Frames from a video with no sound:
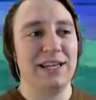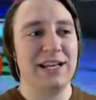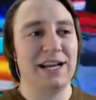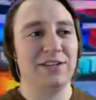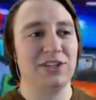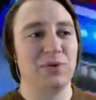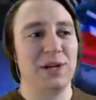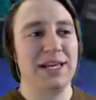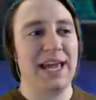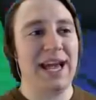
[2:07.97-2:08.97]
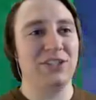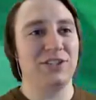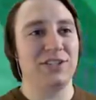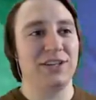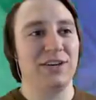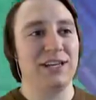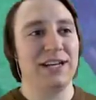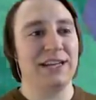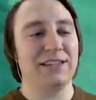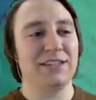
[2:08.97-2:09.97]
you got the sweet gadgets here. You
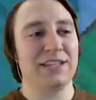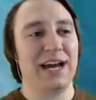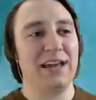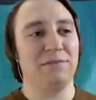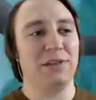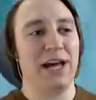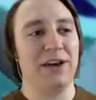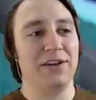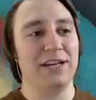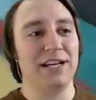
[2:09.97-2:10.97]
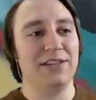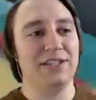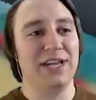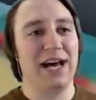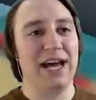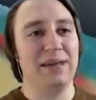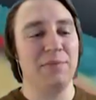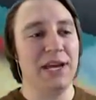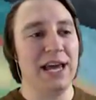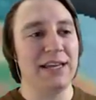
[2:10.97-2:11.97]
got the Sky Flyer. You got the
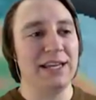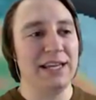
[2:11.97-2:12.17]
Time Net.